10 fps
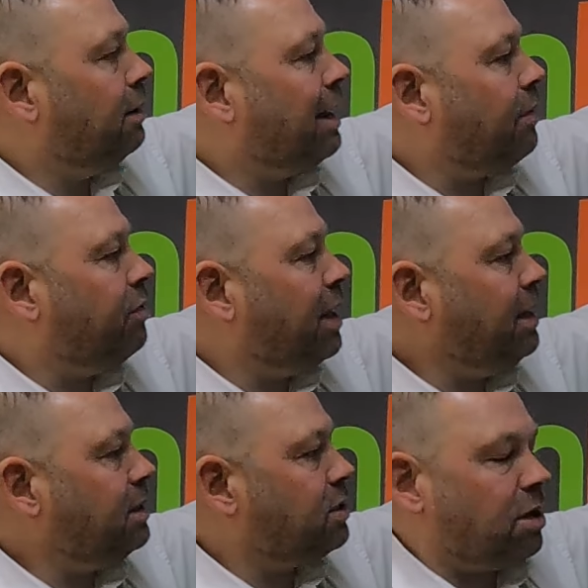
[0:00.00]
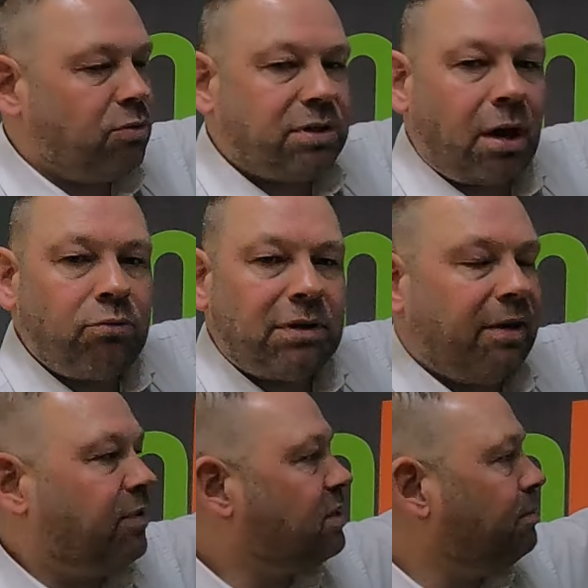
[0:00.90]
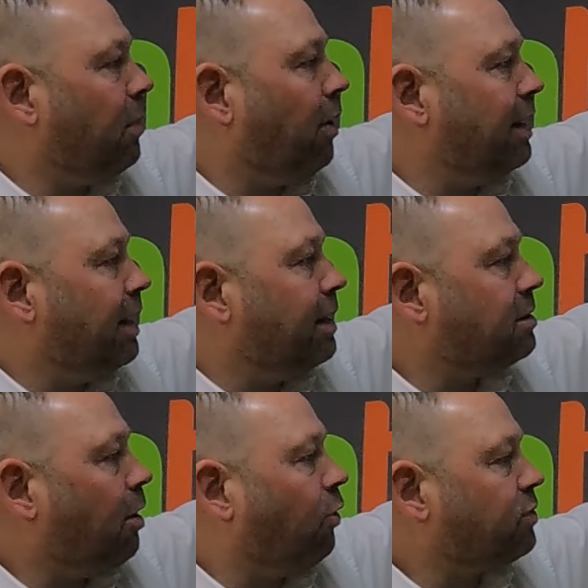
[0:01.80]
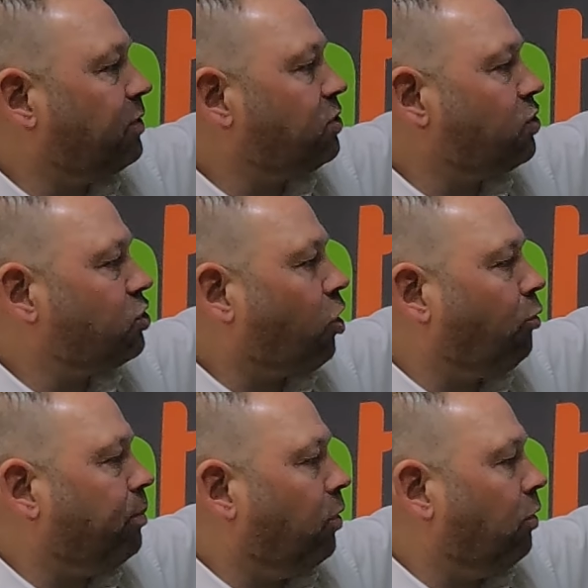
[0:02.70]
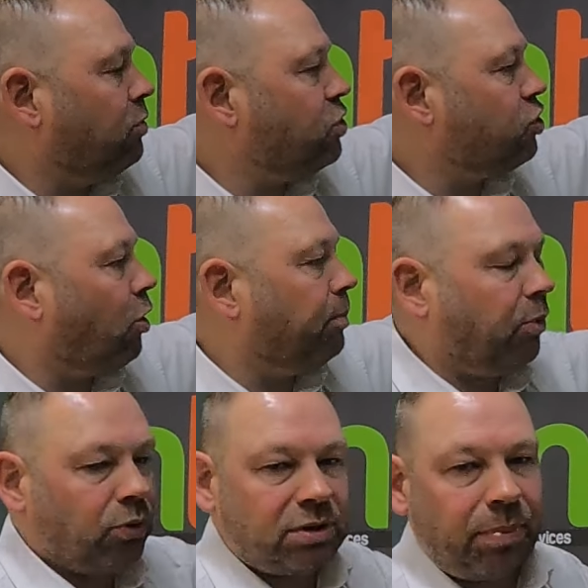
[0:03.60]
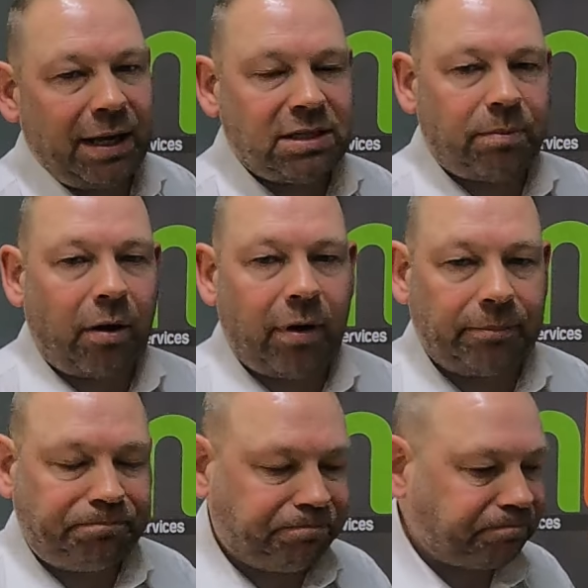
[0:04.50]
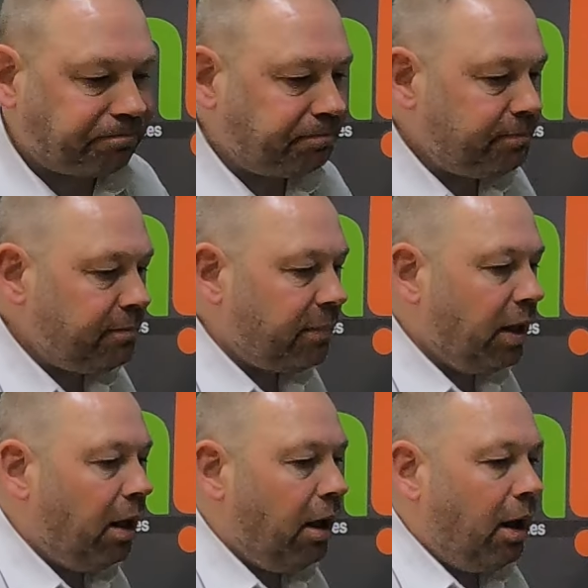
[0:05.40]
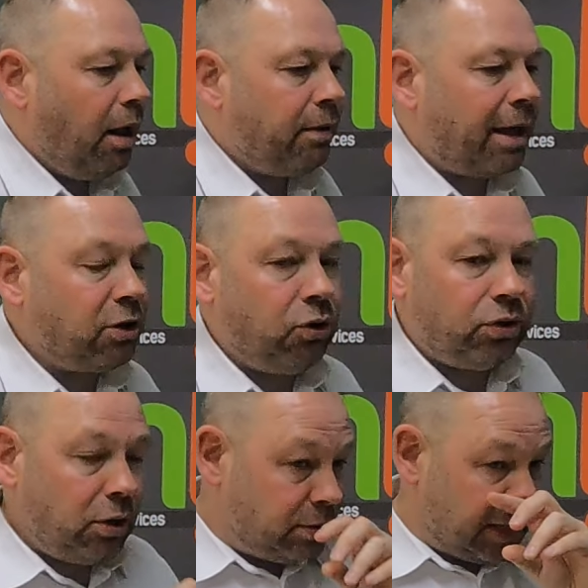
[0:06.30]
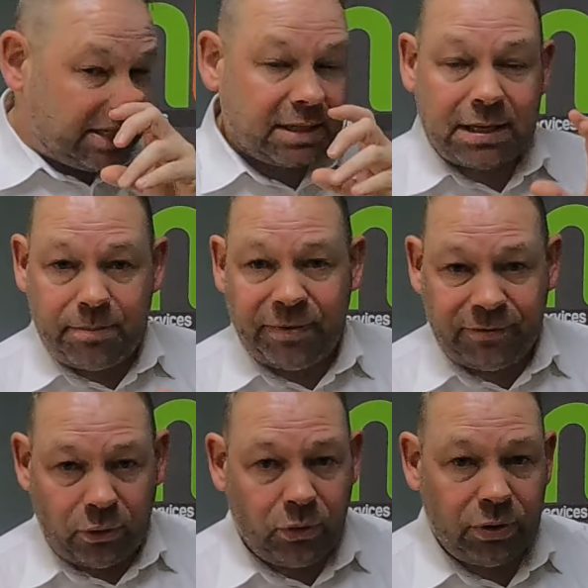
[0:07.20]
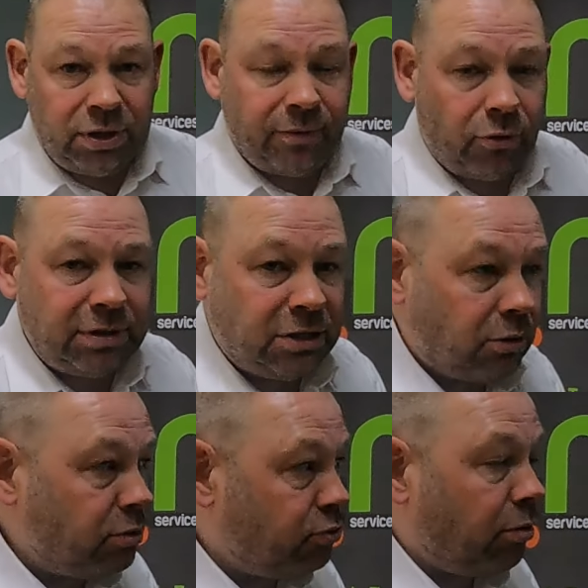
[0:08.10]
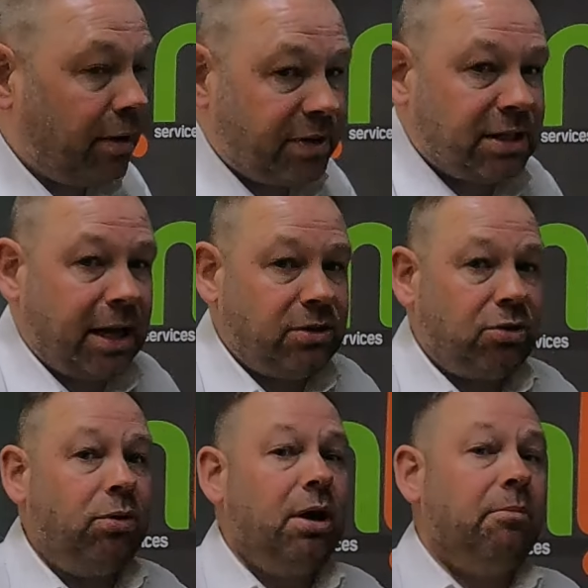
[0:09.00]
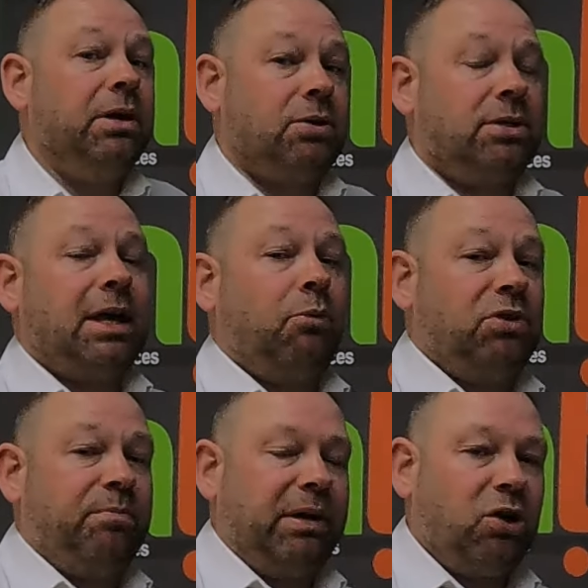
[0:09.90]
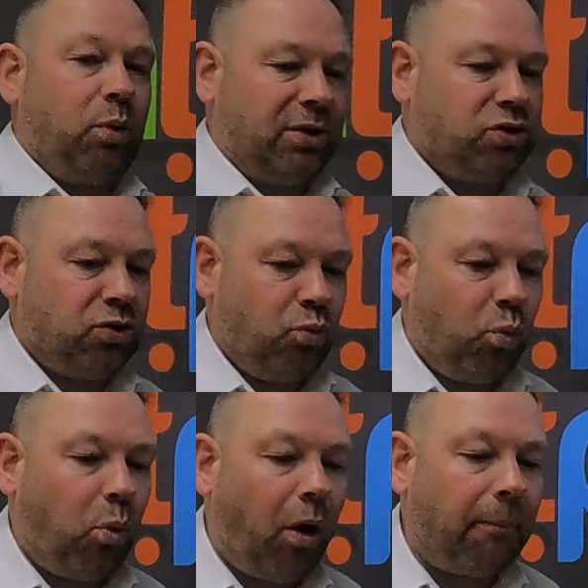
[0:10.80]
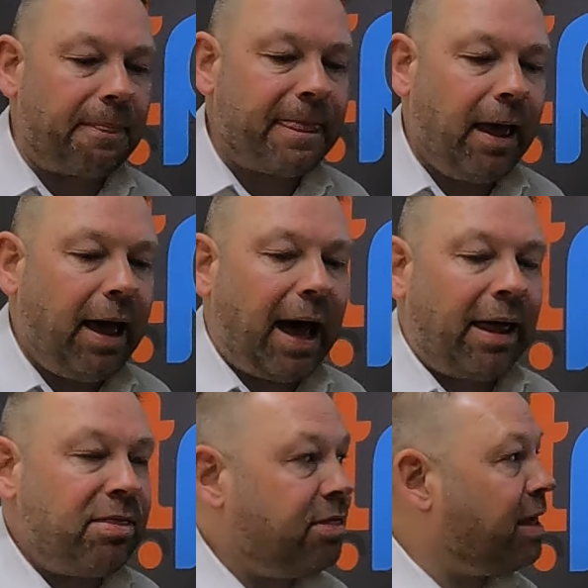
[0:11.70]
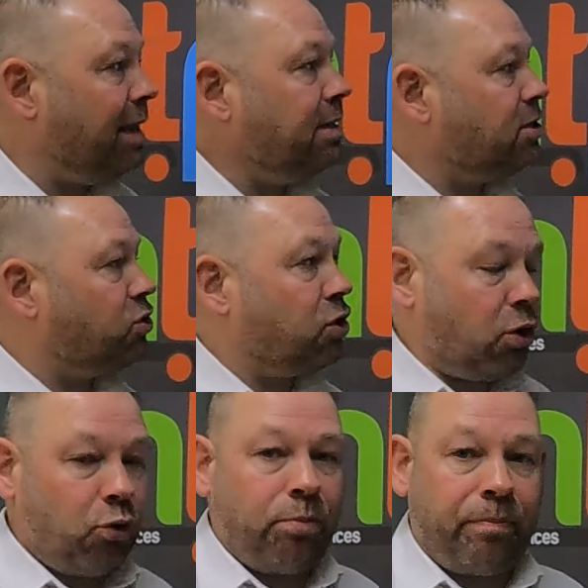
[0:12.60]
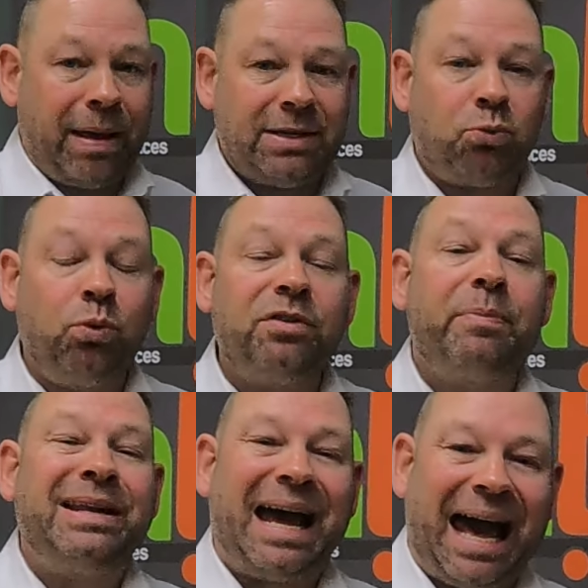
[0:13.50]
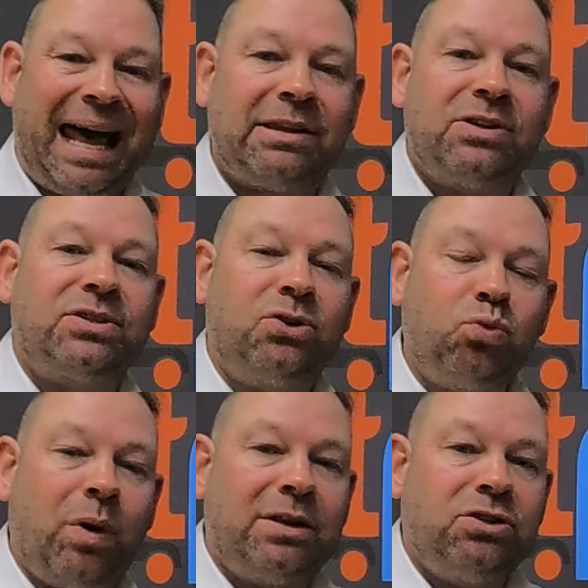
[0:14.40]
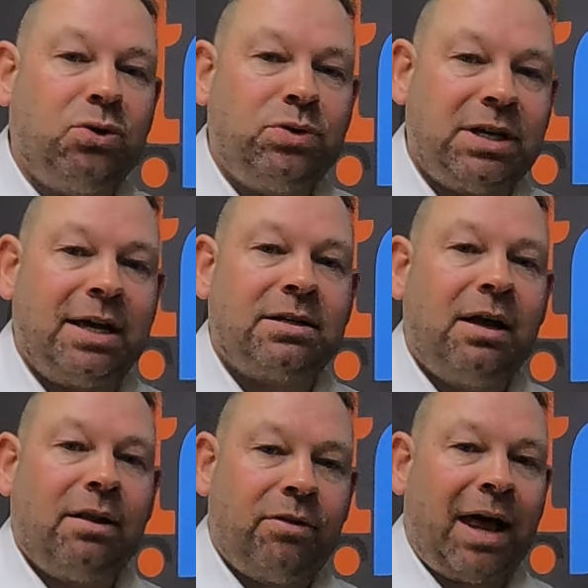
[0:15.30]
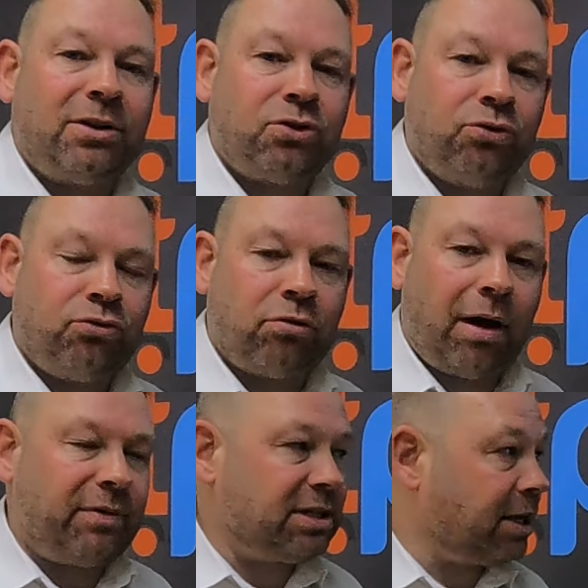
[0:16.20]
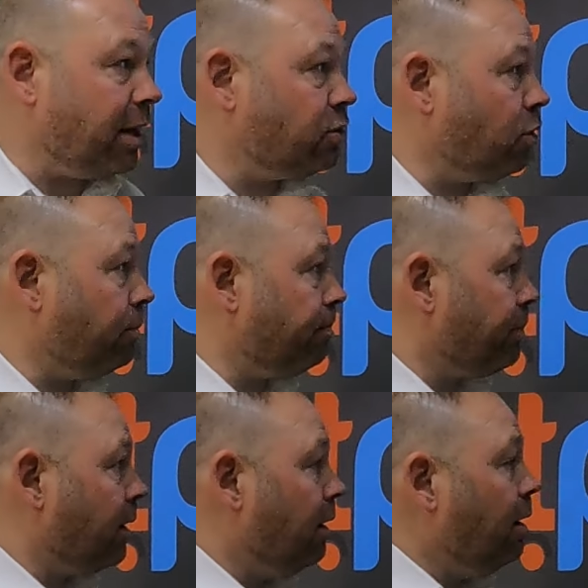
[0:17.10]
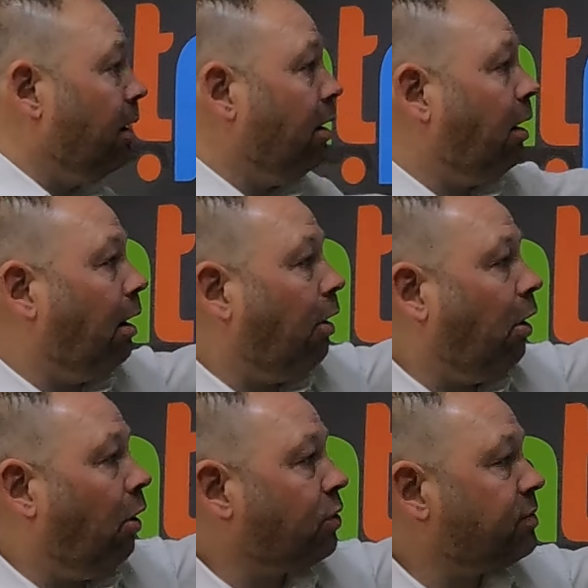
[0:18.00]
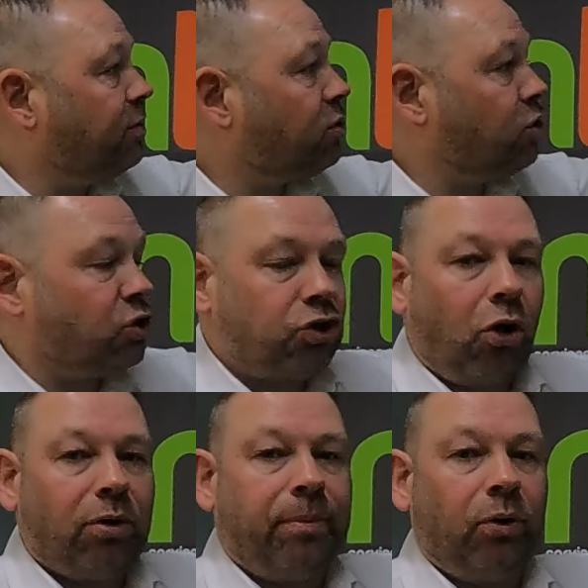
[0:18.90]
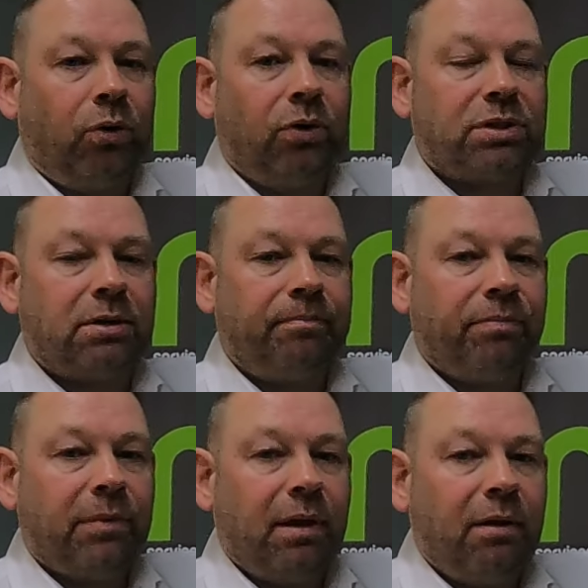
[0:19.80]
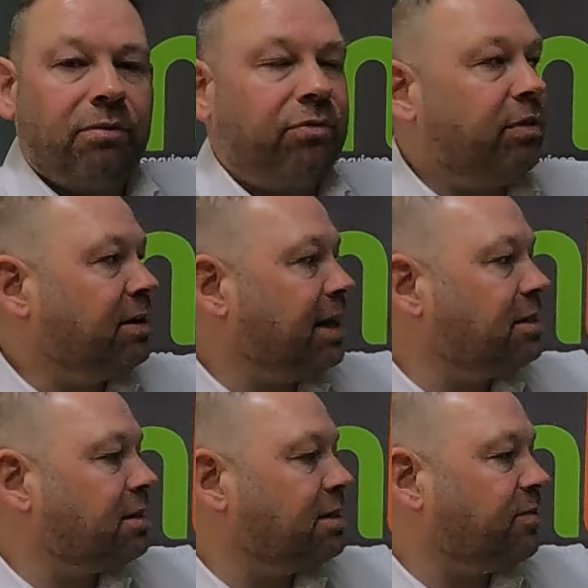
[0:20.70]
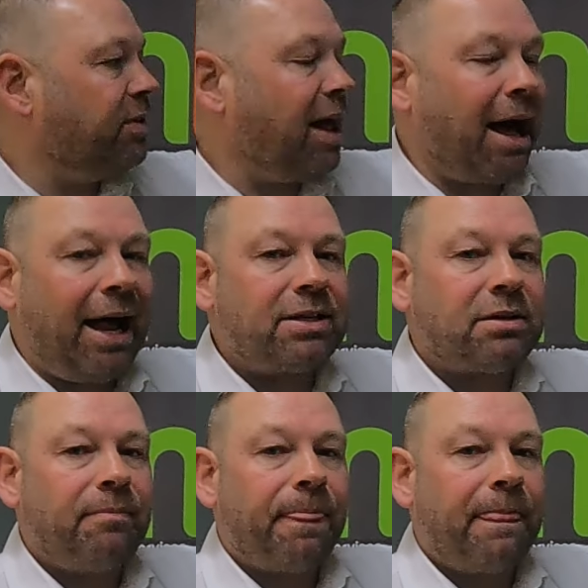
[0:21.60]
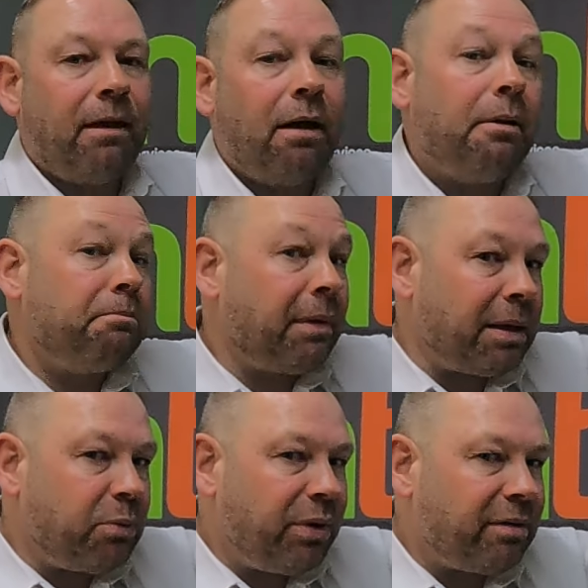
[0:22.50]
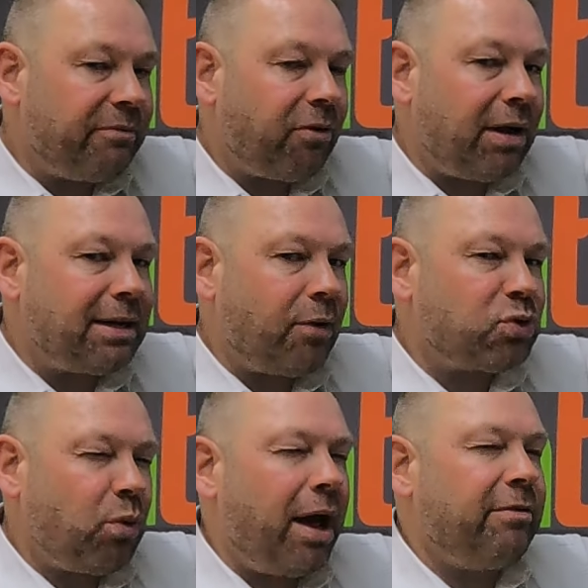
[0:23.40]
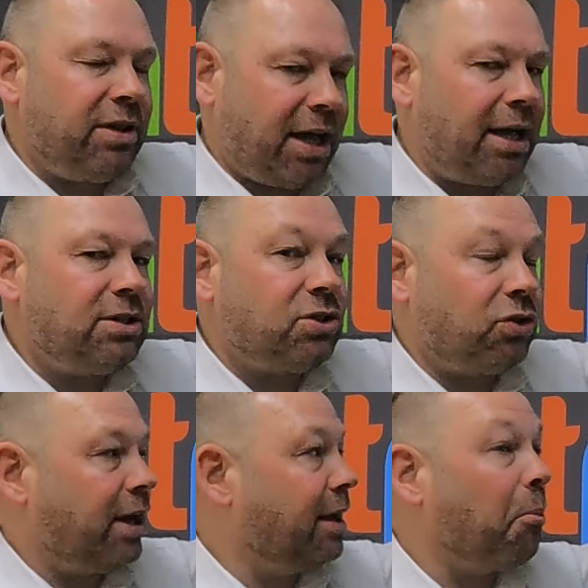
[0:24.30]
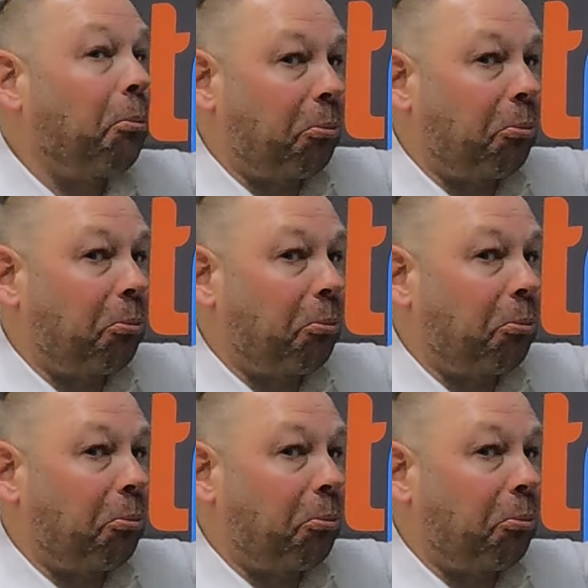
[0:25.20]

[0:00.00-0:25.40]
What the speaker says: Now these two don't give us the mileage, Oxford to Stockport and Stockport to Peterborough. Now the good news is, as I said before, you've already done the driver schedule because that would have been question 1. And these 2 bits would have been answered when you did that driver schedule. Oxford to Stockport, the distance for that, maybe we can find elsewhere in the case study.